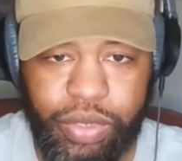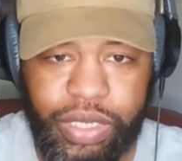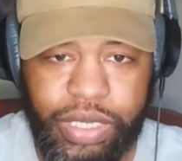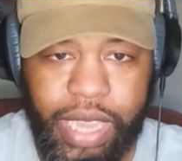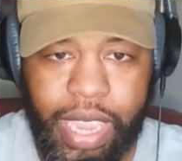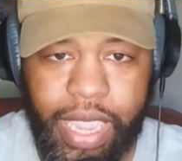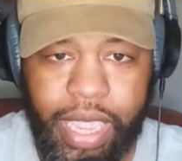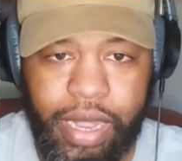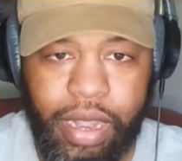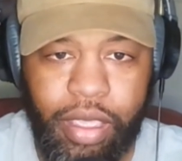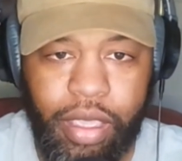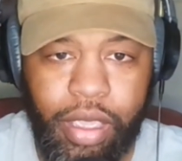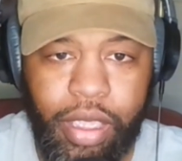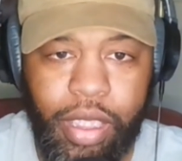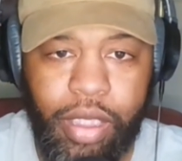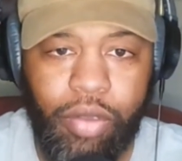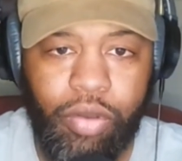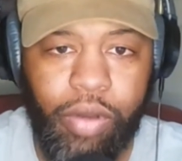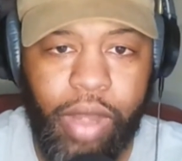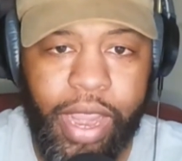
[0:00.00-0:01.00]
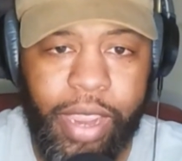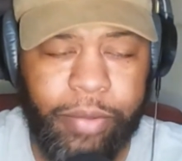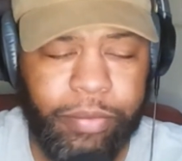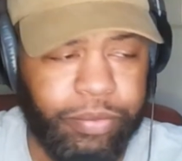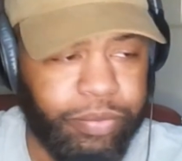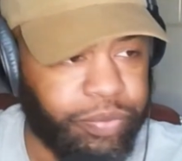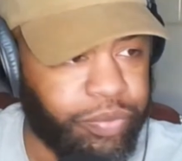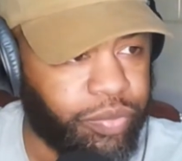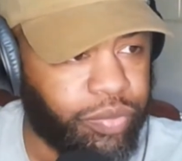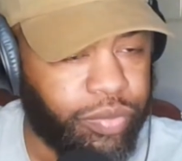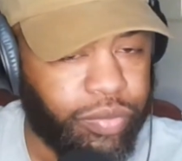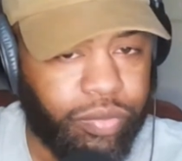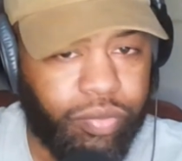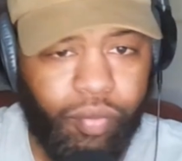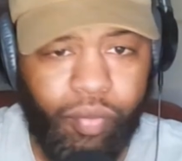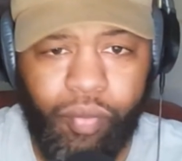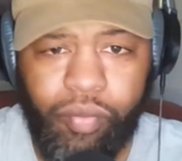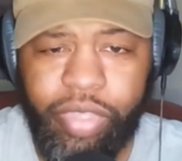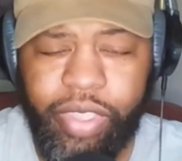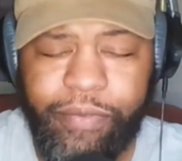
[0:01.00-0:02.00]
say it, right?
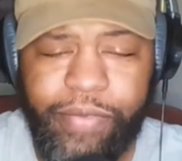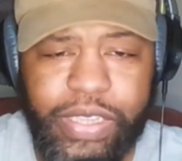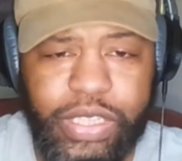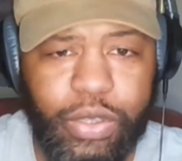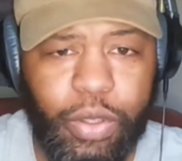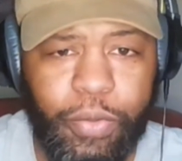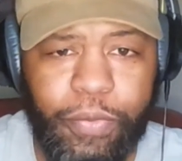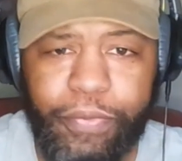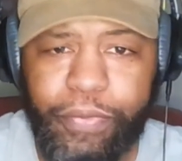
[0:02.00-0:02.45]
Physical